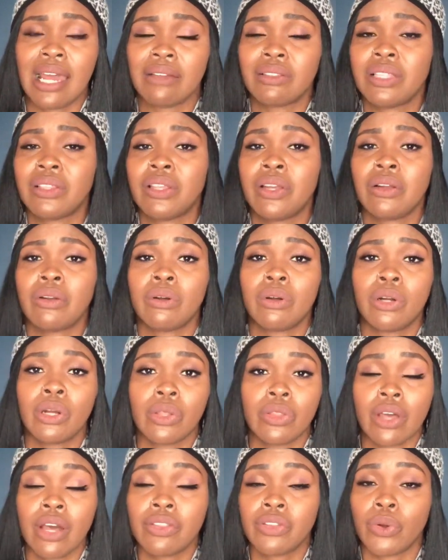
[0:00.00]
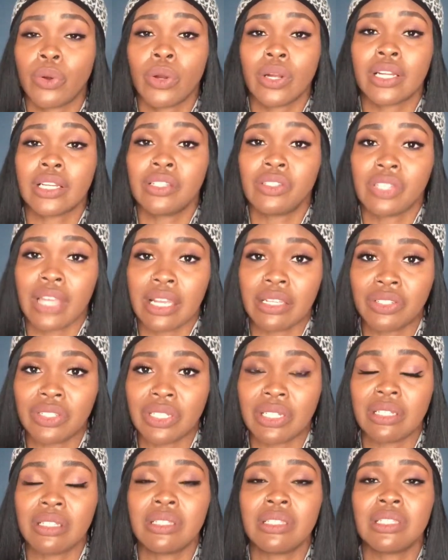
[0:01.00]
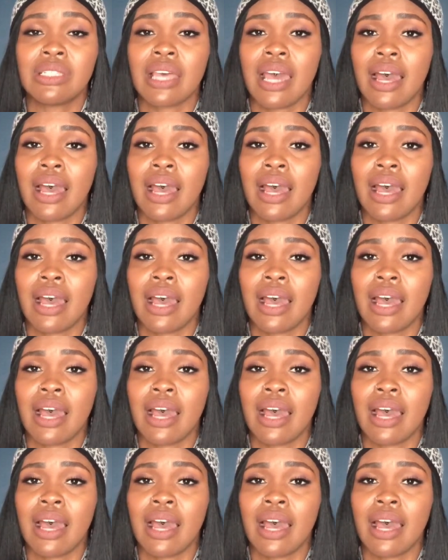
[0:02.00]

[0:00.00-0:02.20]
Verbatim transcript: out that there are other organizations,